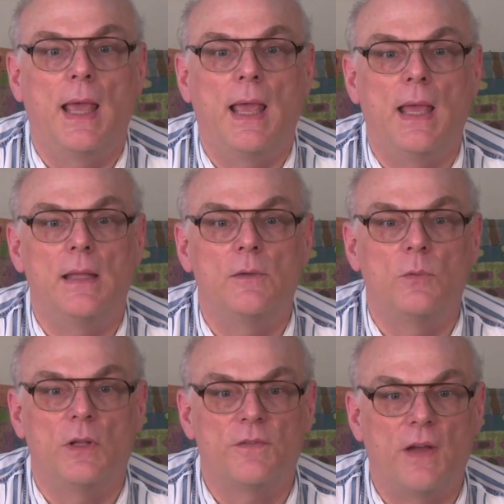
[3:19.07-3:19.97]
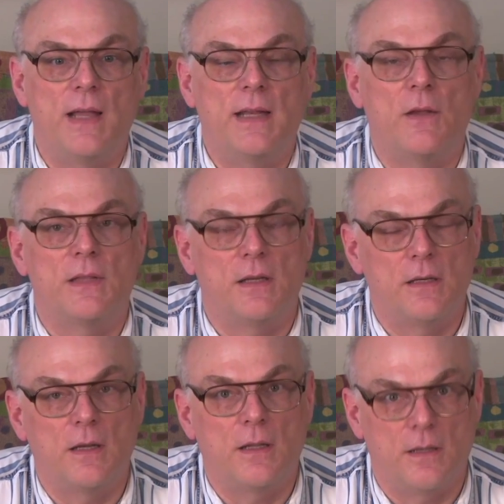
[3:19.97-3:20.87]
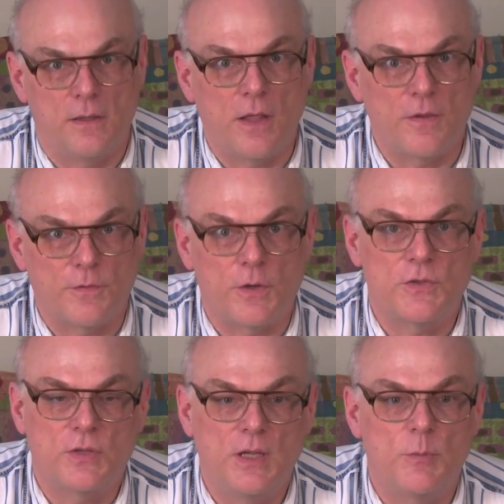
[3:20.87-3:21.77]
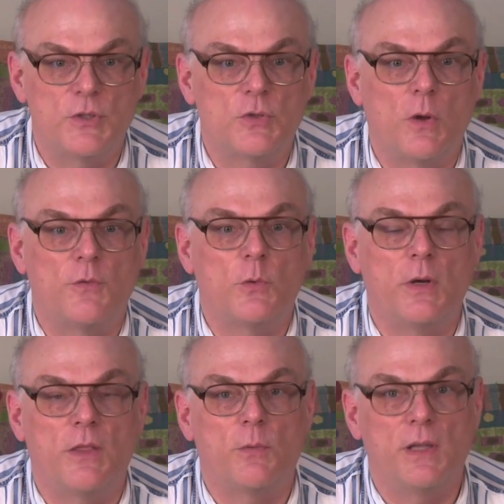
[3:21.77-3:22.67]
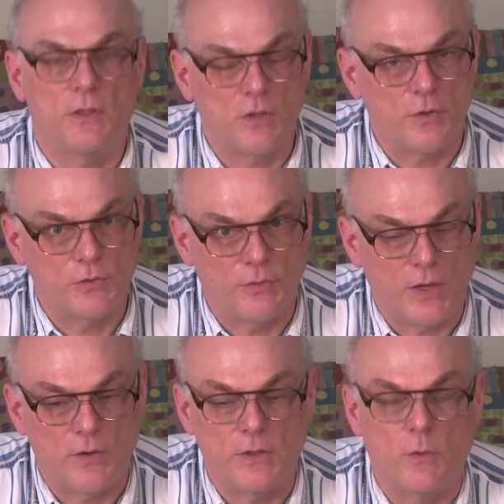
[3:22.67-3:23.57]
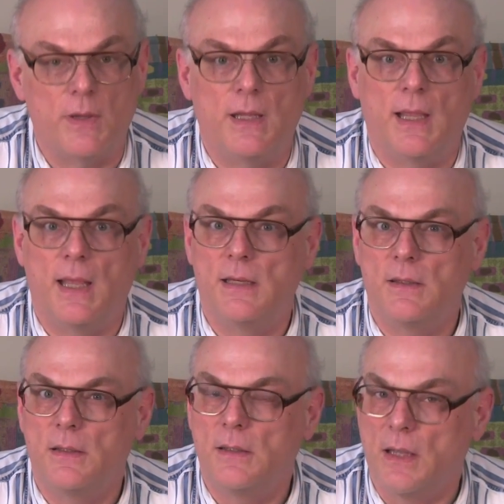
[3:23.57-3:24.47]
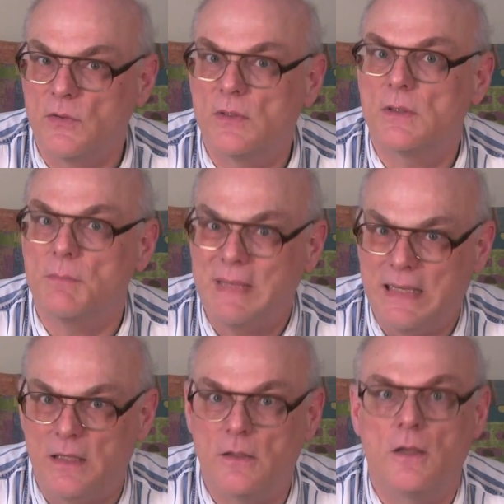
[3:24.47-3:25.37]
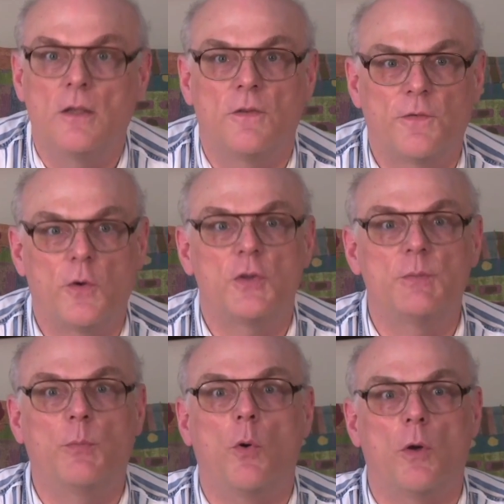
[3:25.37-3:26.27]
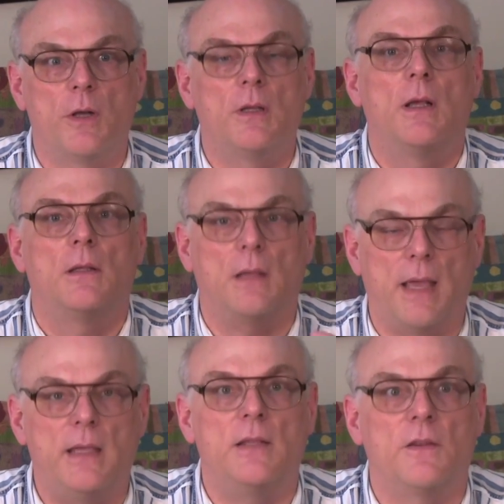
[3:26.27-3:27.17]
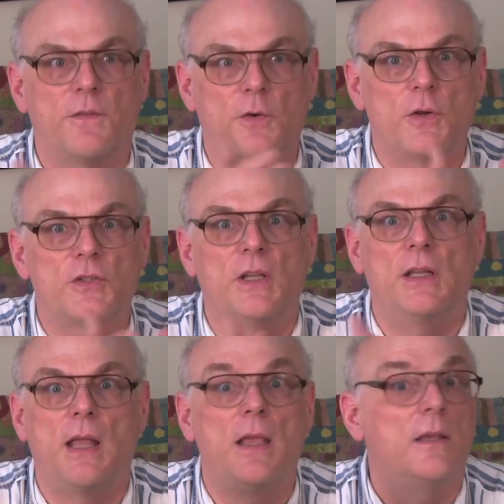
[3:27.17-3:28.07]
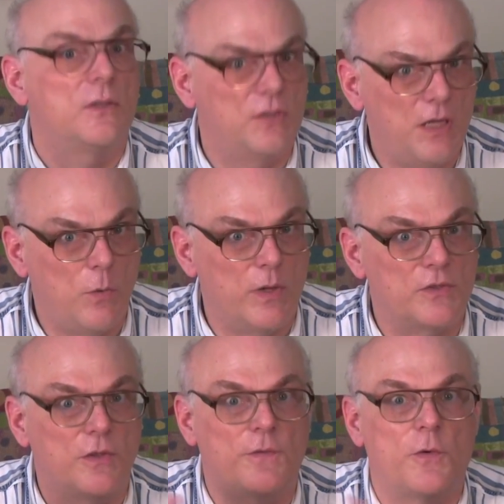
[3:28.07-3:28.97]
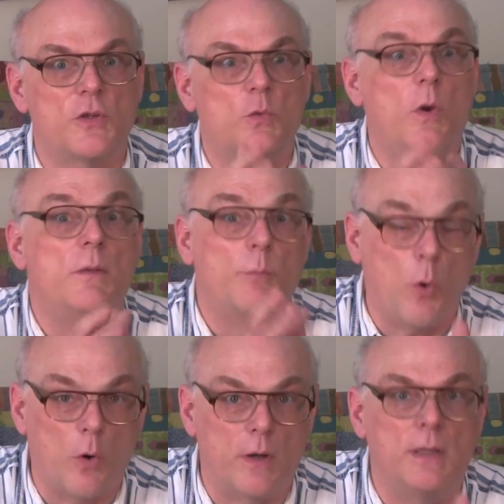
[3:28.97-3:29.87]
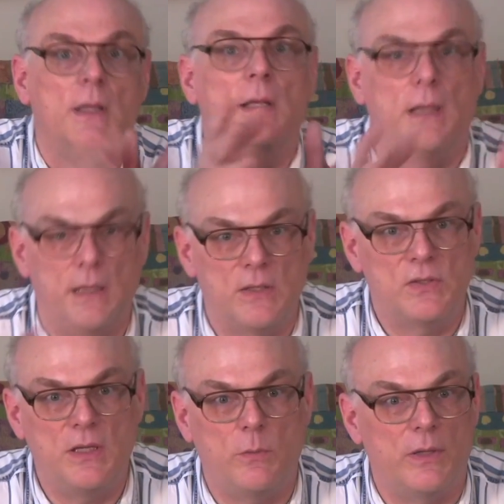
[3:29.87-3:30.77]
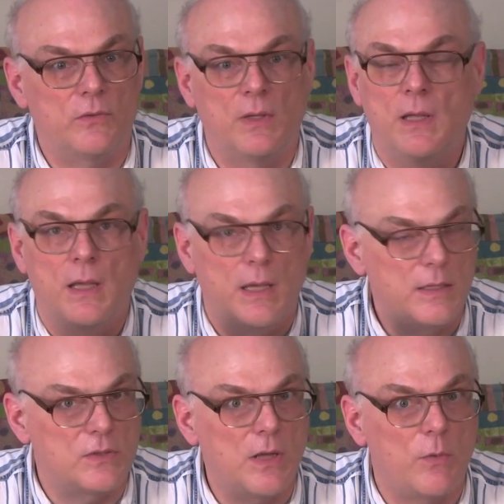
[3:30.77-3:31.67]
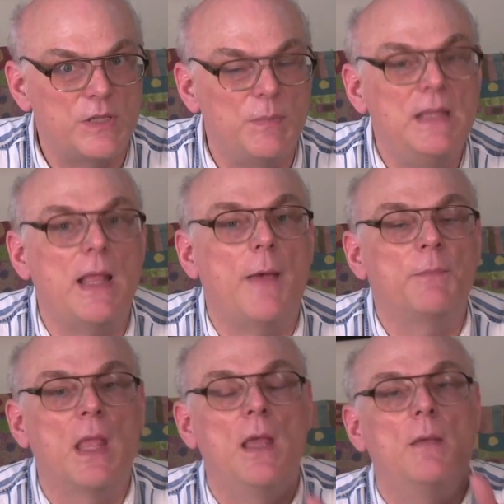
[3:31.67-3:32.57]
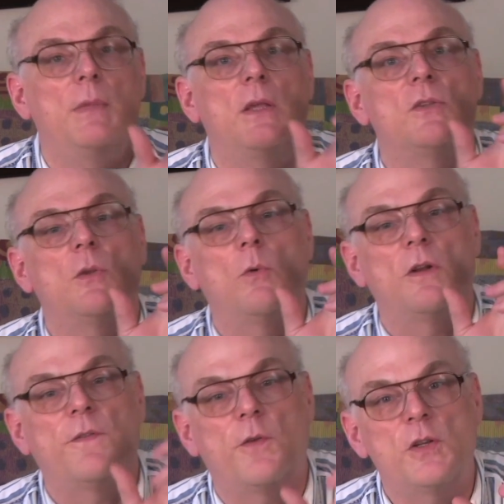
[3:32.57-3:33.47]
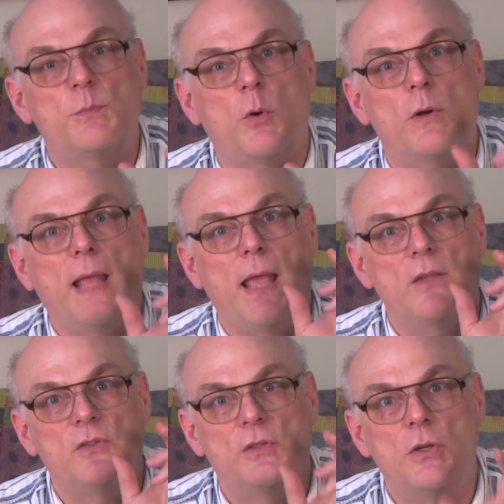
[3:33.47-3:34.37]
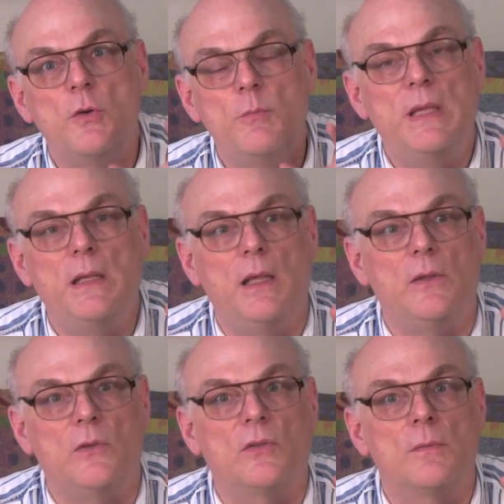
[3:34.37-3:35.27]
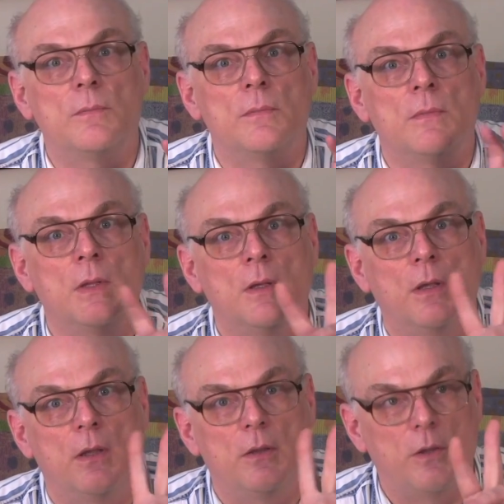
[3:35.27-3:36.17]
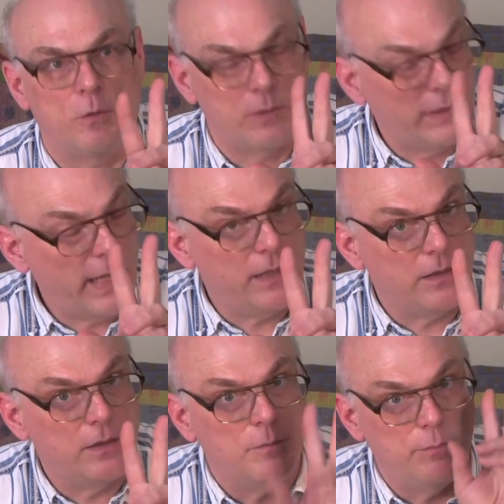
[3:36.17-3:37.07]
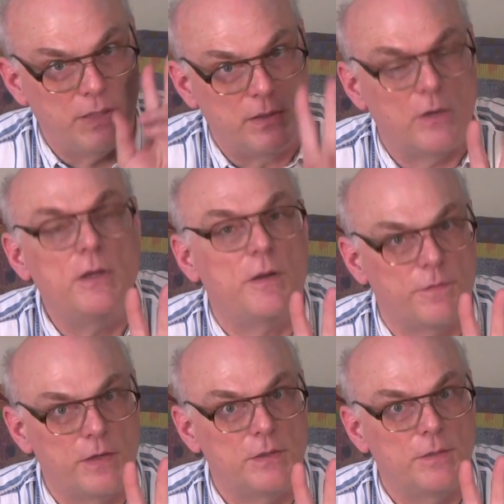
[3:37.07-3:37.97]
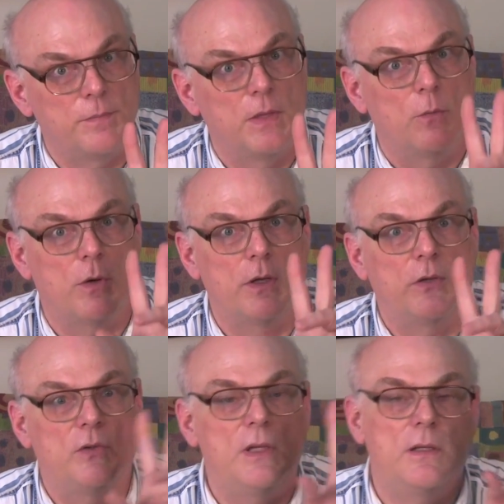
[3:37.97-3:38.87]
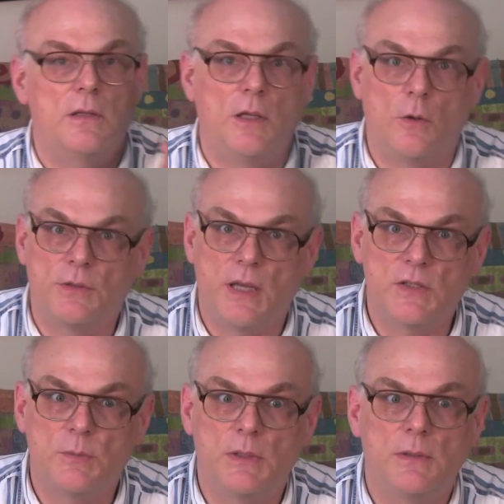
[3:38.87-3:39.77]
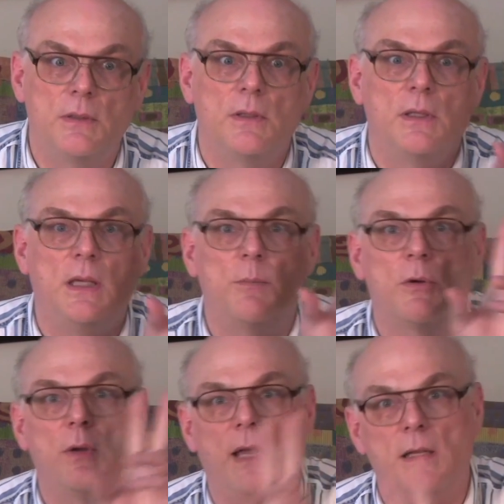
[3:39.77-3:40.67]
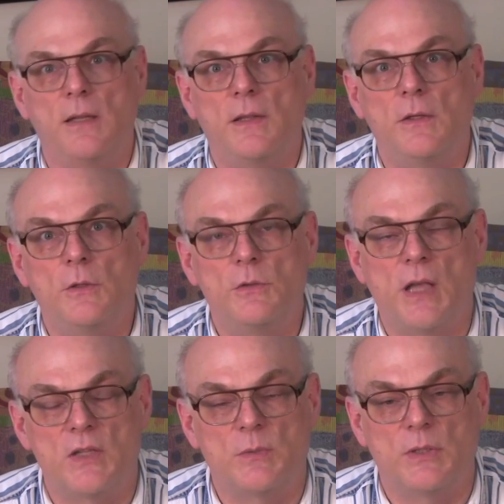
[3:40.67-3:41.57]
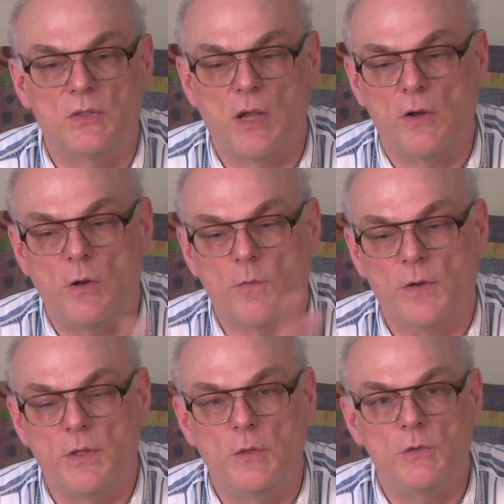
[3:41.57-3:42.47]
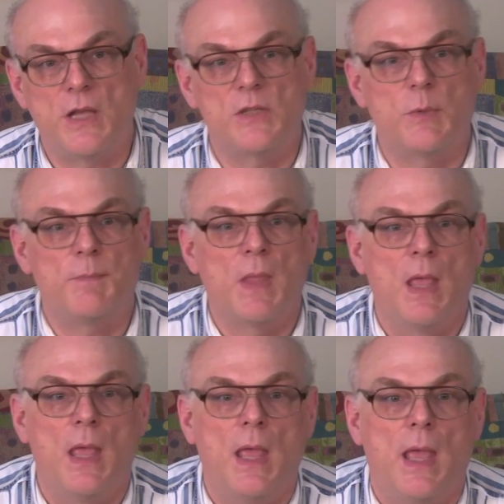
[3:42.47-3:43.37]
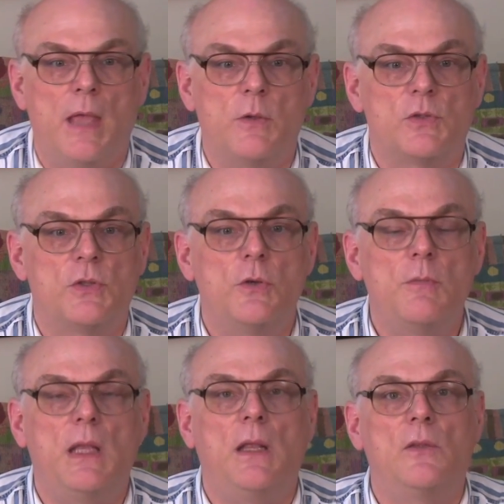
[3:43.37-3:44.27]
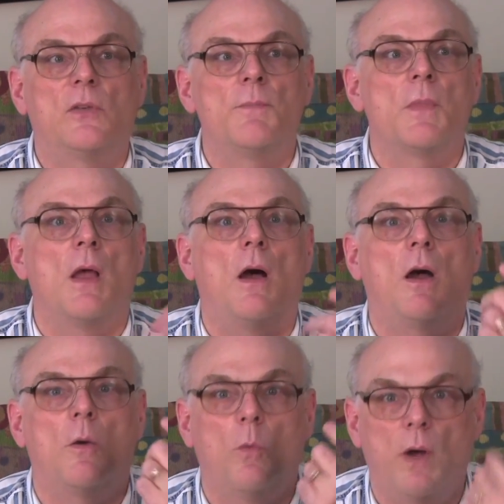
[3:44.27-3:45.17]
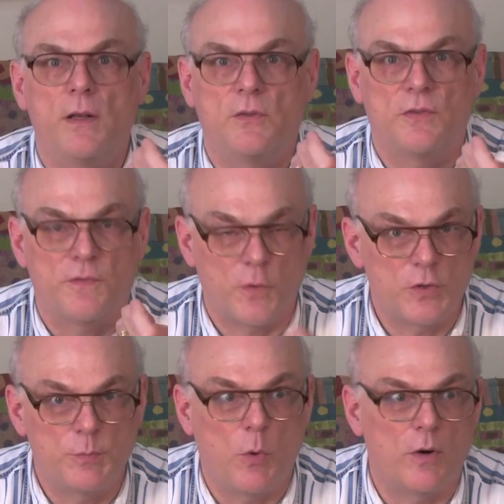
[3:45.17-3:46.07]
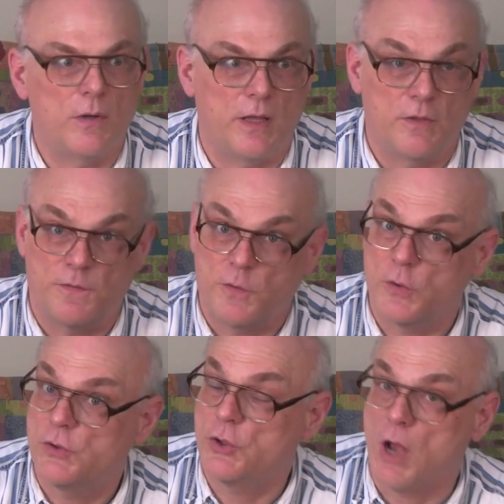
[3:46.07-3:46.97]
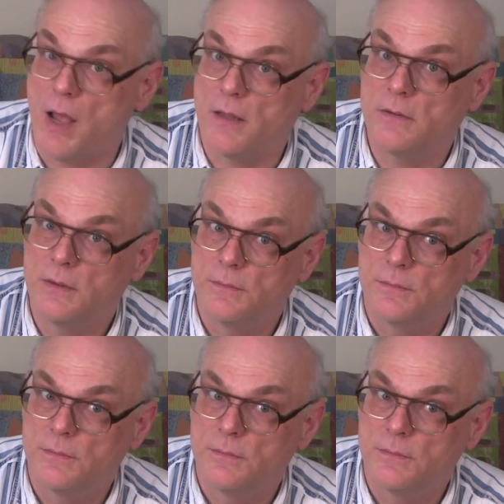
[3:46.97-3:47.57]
and we'll find out that in another verse, Hebrews 12:23, it's also there in the Greek, and it doesn't mean firstborn like in a sequence, the first one born in a sequence. It doesn't always mean that, because the word firstborn has two meanings. They're related, but they're different. We're going to see it in the Old Testament, Hebrew, and in the New Testament. It's carried over in the New Testament. And those two meanings are, one is firstborn, like the first child.